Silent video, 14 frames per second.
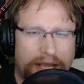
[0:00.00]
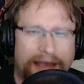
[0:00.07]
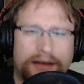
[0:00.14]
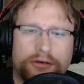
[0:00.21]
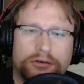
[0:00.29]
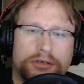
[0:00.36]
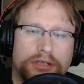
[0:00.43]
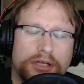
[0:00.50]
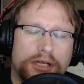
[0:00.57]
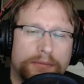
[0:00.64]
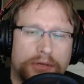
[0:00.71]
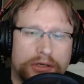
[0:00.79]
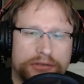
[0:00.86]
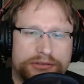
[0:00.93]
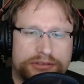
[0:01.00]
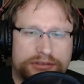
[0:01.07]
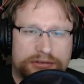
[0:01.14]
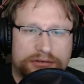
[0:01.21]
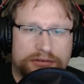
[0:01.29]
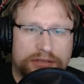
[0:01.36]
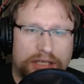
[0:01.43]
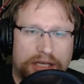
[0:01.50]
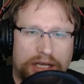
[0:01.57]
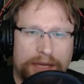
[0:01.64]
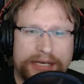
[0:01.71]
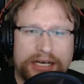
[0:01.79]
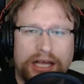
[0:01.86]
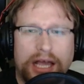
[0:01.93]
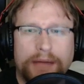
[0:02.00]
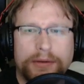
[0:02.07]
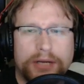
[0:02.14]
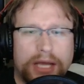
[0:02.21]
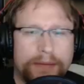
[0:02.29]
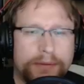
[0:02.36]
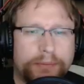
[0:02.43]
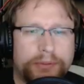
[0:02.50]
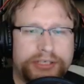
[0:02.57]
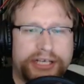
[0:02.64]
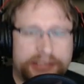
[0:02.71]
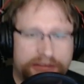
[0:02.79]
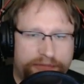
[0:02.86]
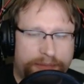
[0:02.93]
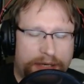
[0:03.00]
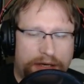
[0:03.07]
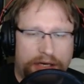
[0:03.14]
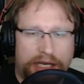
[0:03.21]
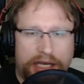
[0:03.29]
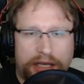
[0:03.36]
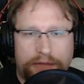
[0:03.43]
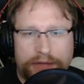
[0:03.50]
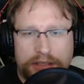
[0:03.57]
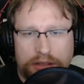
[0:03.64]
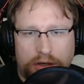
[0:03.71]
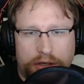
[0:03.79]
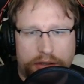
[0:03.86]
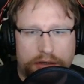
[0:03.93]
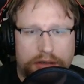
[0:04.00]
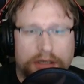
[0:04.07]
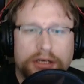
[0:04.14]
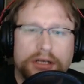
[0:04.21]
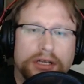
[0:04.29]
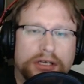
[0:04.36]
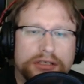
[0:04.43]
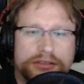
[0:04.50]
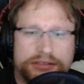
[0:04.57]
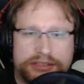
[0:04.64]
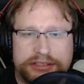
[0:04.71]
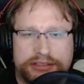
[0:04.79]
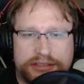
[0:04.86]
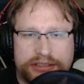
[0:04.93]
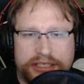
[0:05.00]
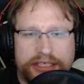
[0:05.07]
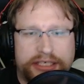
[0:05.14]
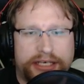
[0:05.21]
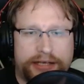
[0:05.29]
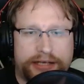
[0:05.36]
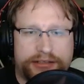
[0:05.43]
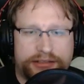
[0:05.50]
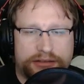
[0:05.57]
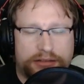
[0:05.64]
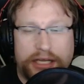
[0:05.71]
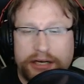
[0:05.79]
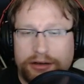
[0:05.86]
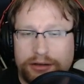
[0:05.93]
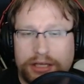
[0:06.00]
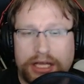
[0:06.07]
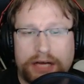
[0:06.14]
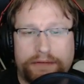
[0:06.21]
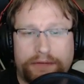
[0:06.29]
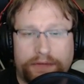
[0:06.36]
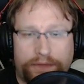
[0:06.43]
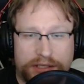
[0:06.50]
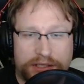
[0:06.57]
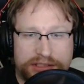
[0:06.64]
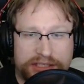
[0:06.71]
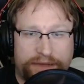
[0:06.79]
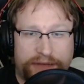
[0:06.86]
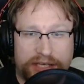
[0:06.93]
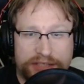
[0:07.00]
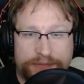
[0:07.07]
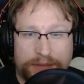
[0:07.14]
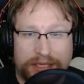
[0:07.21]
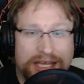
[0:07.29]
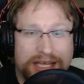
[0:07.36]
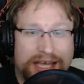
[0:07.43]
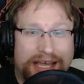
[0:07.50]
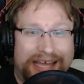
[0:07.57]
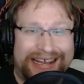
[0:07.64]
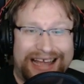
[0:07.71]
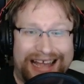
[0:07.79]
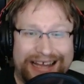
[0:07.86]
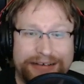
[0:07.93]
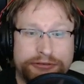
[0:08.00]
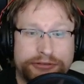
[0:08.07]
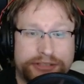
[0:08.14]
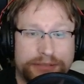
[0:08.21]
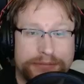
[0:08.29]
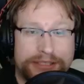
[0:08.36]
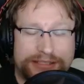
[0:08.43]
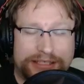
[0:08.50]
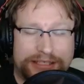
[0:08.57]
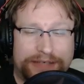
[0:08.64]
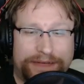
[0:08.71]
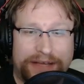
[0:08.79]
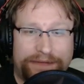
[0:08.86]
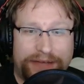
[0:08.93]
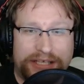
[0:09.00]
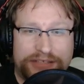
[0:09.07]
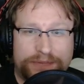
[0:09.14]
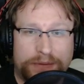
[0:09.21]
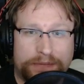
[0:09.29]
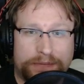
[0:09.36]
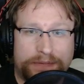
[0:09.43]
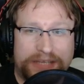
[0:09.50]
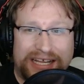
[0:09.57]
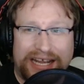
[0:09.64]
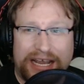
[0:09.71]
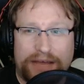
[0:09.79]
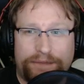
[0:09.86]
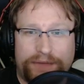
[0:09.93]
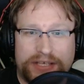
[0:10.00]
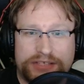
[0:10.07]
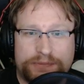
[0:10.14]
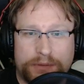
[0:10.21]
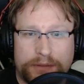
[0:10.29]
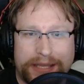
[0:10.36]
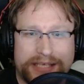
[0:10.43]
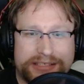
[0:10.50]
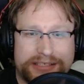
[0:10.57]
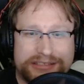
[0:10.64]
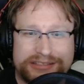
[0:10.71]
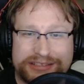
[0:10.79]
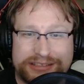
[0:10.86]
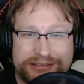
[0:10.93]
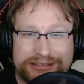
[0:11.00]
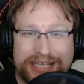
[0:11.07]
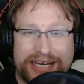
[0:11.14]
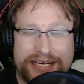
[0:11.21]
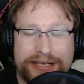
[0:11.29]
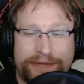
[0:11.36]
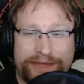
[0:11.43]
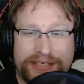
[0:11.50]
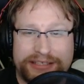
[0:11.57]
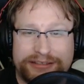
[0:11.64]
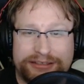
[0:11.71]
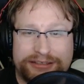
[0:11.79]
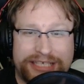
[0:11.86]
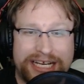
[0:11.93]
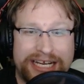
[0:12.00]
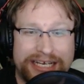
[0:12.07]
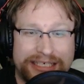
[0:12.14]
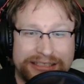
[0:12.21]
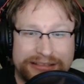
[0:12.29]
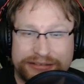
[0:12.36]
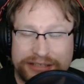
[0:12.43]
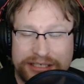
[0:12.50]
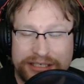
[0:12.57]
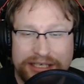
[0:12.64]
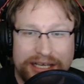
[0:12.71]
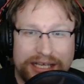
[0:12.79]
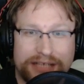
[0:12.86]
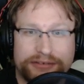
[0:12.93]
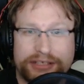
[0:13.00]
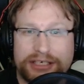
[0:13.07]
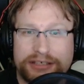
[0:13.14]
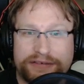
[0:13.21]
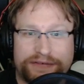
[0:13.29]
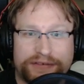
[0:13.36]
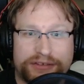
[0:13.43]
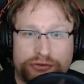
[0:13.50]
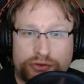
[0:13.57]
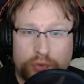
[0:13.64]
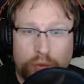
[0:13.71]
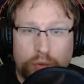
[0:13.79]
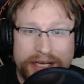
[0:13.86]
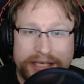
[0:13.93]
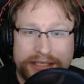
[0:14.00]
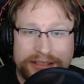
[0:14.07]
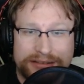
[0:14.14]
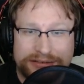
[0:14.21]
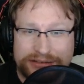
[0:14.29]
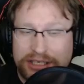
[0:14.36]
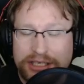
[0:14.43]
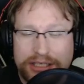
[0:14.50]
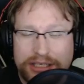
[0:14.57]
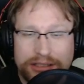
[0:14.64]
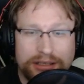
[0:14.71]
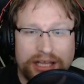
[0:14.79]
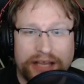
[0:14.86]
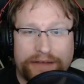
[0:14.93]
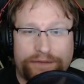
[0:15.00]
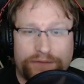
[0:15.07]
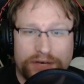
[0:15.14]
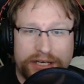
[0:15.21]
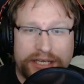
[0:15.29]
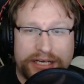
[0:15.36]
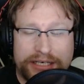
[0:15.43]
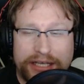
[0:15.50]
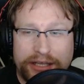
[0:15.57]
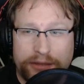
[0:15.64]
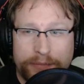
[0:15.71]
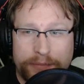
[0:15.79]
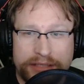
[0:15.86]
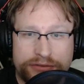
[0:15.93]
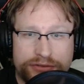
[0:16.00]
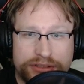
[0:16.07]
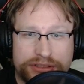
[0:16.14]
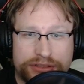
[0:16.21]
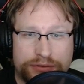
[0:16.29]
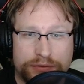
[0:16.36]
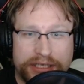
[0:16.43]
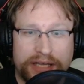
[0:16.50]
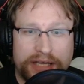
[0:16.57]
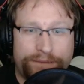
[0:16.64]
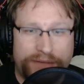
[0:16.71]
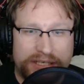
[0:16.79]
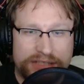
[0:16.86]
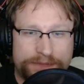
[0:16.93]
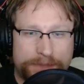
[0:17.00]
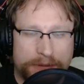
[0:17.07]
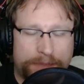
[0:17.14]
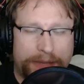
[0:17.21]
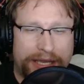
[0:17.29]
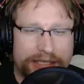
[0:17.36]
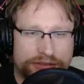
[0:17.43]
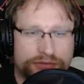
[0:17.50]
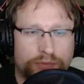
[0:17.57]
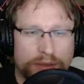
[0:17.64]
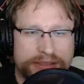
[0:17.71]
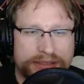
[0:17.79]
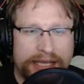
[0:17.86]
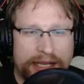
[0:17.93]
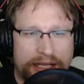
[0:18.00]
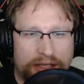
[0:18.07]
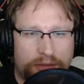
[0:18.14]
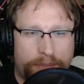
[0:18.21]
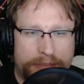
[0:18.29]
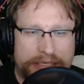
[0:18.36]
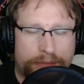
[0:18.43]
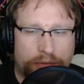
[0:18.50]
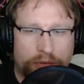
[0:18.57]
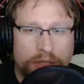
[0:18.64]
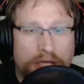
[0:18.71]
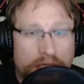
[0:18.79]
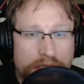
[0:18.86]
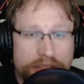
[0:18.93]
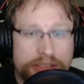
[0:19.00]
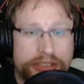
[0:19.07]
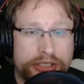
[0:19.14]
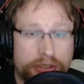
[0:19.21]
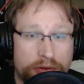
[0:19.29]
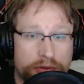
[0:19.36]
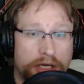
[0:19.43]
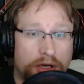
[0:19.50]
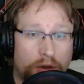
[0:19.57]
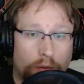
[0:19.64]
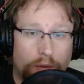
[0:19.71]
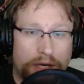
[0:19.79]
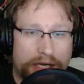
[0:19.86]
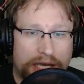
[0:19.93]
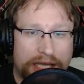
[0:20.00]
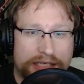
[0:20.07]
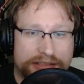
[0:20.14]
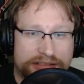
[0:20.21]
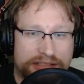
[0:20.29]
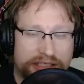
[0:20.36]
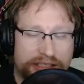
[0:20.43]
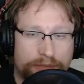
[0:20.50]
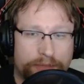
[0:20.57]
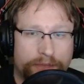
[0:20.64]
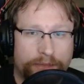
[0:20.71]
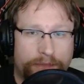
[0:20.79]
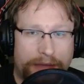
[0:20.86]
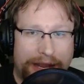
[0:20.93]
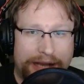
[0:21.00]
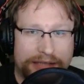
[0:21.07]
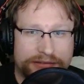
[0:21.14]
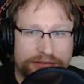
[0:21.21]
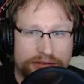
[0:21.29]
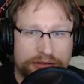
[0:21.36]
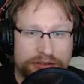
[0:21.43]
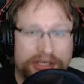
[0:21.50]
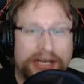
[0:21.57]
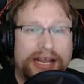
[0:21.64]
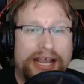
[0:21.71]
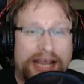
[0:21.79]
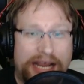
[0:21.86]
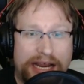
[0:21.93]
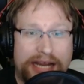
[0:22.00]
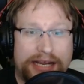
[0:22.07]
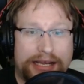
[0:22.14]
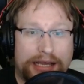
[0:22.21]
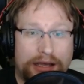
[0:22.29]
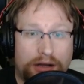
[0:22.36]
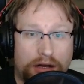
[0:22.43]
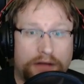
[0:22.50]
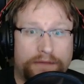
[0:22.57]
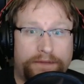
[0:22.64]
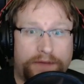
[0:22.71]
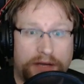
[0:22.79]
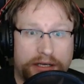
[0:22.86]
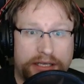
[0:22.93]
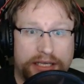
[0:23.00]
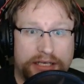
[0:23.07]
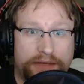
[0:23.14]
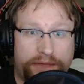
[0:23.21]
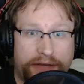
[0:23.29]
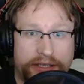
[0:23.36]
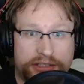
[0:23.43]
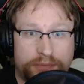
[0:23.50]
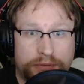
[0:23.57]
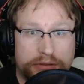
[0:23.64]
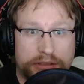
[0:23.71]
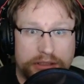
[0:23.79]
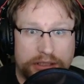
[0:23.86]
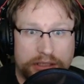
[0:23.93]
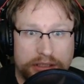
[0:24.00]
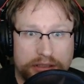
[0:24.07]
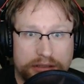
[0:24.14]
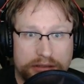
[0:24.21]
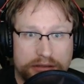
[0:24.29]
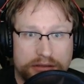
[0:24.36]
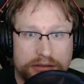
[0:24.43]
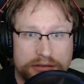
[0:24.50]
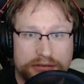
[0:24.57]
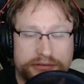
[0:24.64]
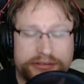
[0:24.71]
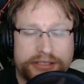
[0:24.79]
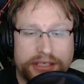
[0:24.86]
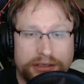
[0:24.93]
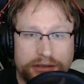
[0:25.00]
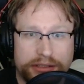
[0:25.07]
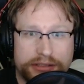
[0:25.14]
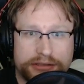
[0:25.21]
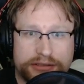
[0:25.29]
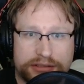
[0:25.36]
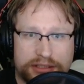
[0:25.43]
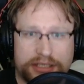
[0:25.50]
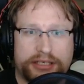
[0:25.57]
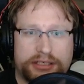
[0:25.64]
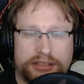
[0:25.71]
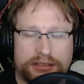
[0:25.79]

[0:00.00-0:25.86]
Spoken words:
Now, I mean, I'm a protective parent. I have a daughter. She's a teenager, and I know a lot of her friends have Facebook. I know some kids that have Facebook pages, and they're not even in their teens. Hell, they're not even in their tweens. They're like freaking in elementary school, and they got Facebook pages. What the hell, people? Do you know what kind of sick bastards hang out on fucking Facebook? Seriously.